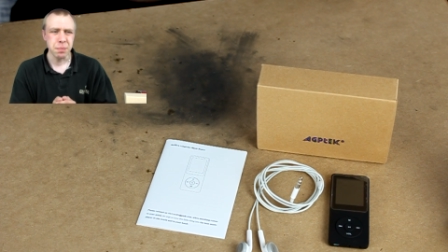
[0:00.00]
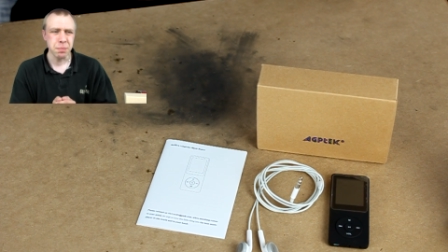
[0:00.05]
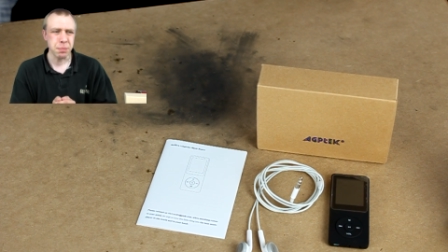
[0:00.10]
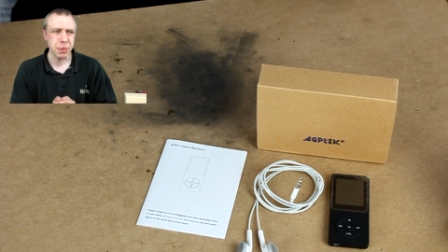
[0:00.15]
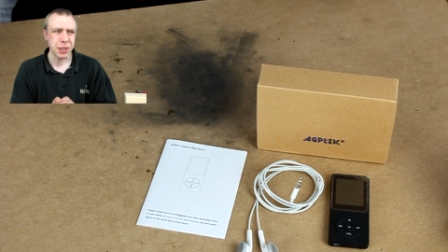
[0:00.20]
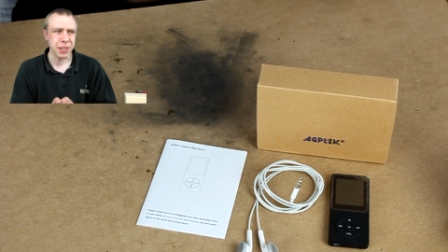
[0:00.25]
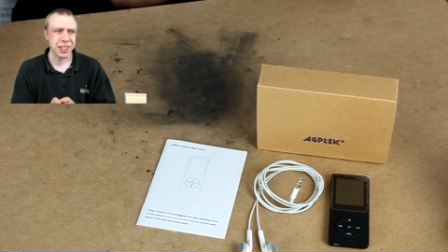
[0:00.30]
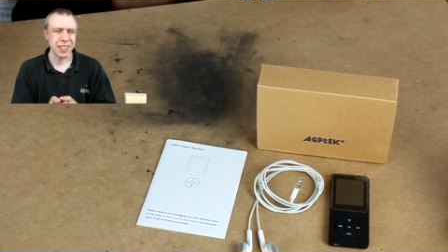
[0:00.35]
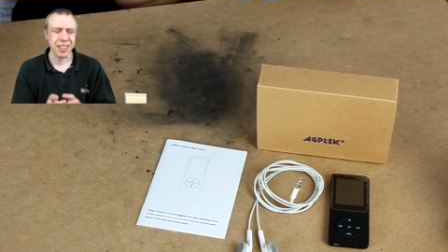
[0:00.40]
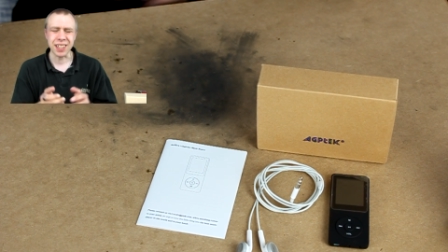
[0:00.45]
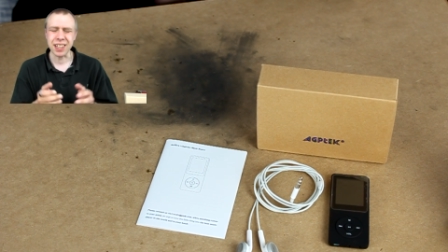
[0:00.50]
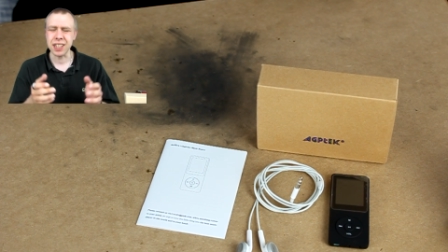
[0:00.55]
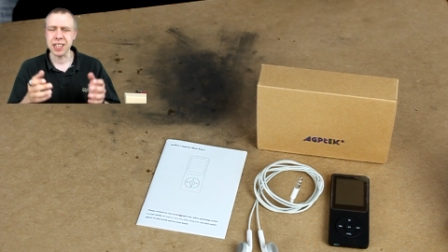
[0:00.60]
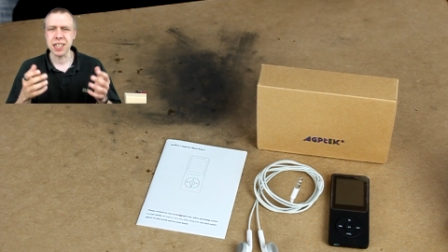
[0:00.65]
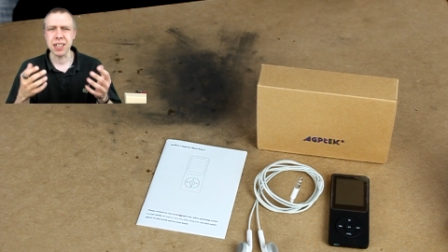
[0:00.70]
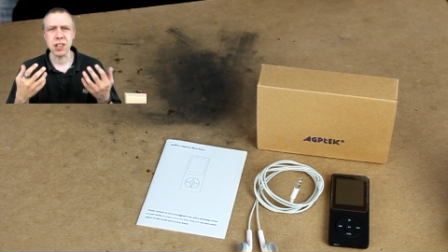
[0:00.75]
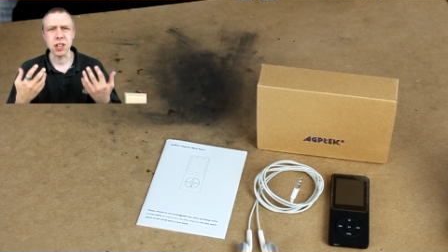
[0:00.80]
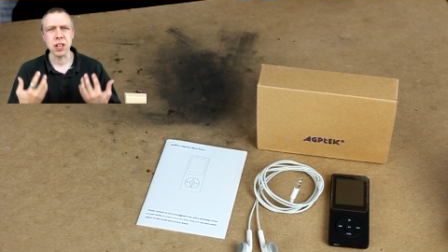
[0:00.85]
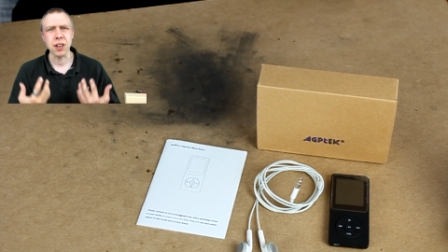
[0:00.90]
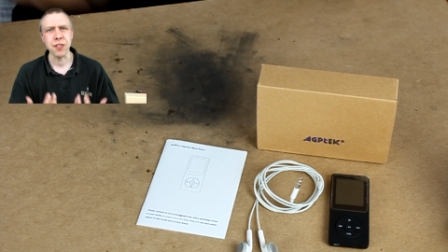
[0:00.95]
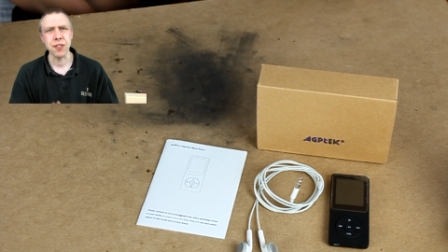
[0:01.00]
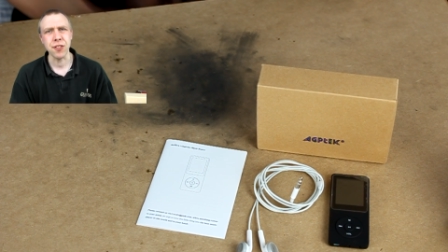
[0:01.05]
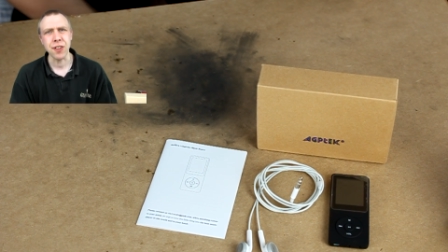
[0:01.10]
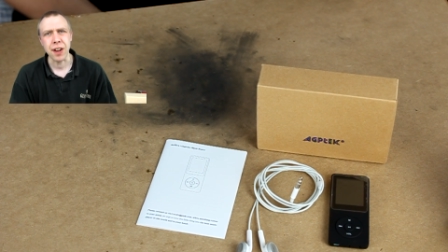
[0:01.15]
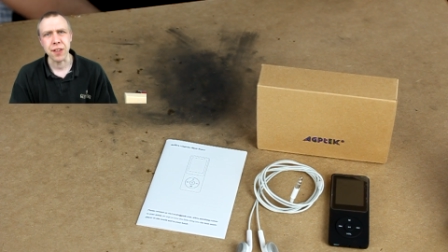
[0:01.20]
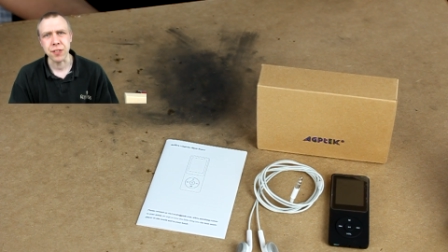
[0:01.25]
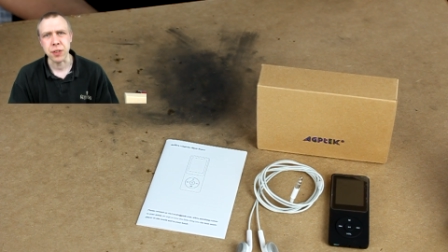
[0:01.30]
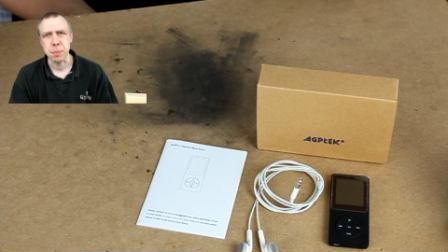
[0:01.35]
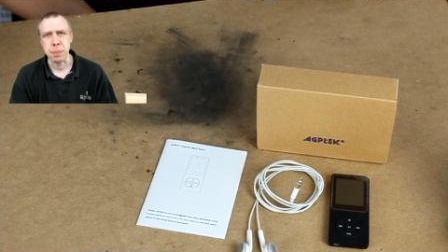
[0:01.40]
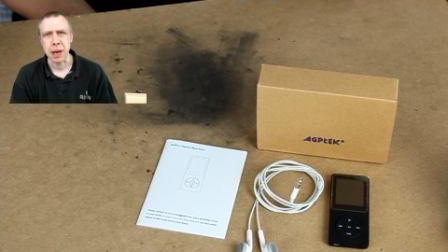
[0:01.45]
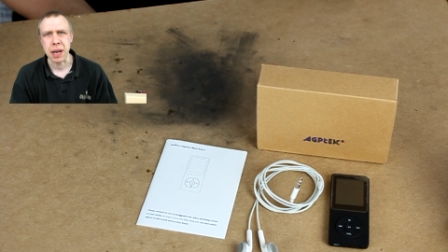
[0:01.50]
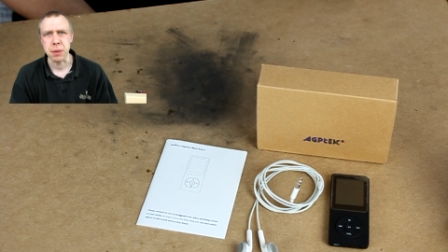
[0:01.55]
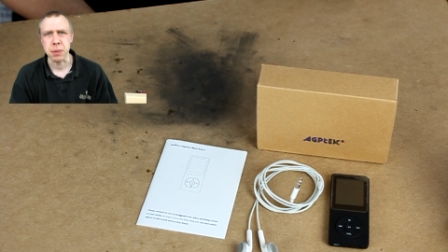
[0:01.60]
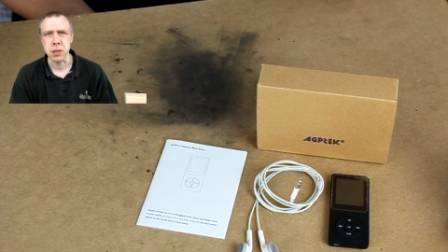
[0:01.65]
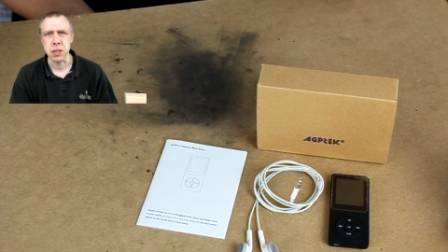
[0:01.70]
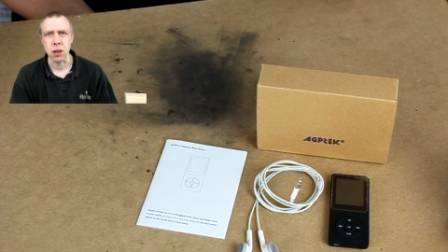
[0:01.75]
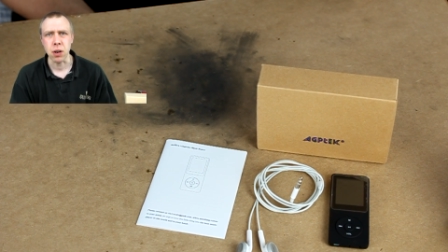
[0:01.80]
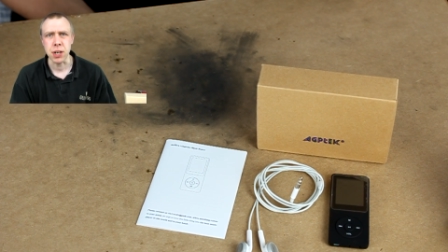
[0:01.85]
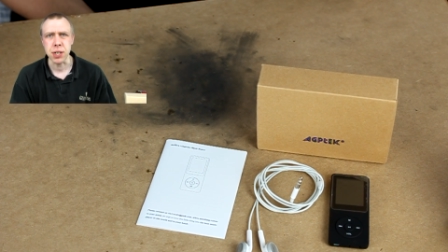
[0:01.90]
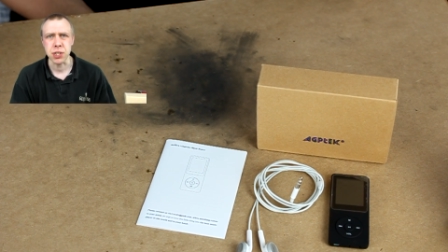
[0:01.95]
but you've got to faff about
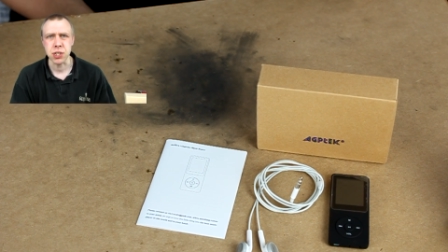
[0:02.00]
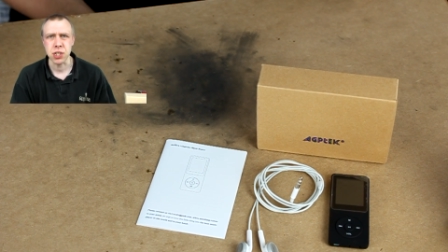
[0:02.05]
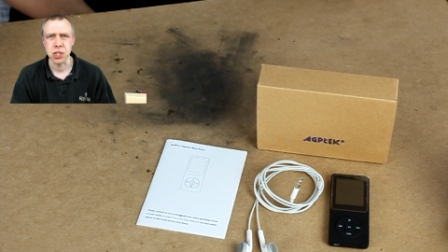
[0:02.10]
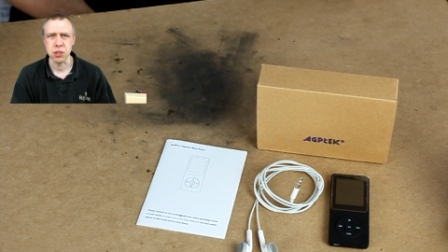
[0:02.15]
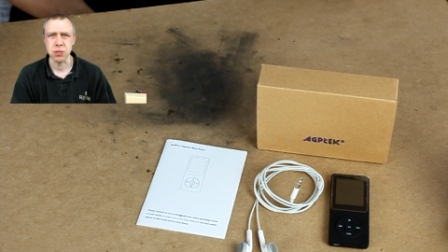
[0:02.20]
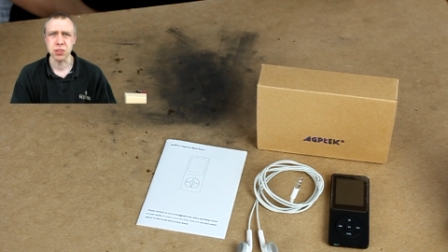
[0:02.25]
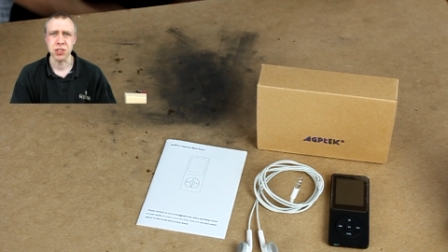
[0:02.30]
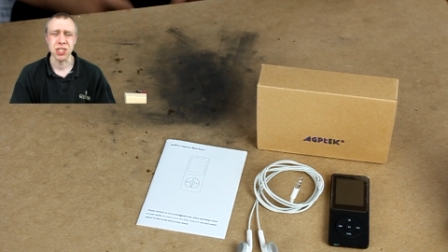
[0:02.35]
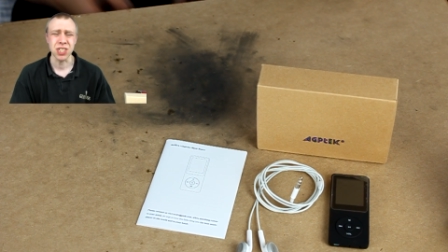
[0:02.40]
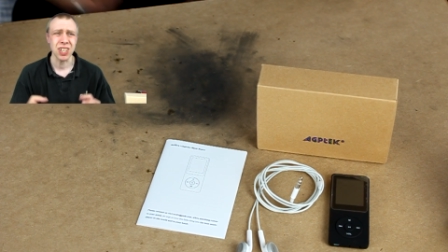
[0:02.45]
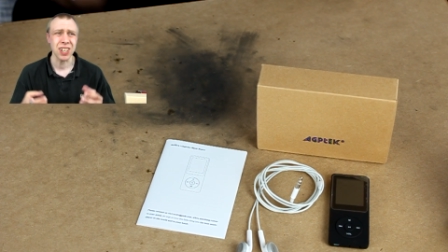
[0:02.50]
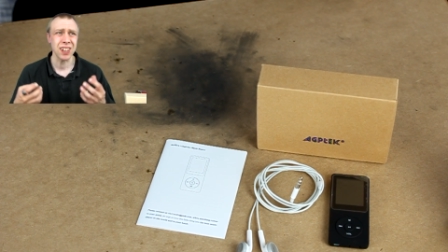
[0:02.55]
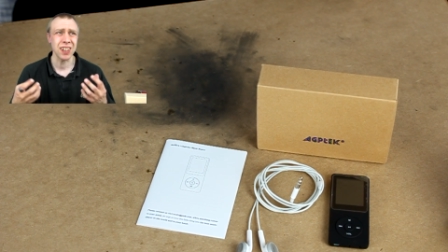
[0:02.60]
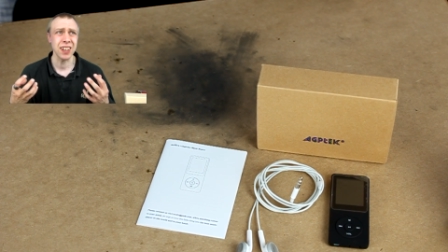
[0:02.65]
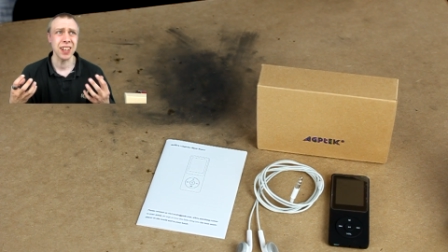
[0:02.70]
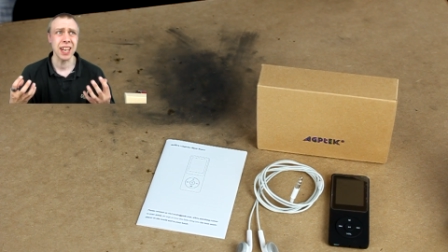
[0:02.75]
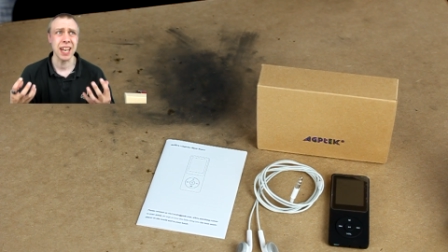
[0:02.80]
with iTunes. I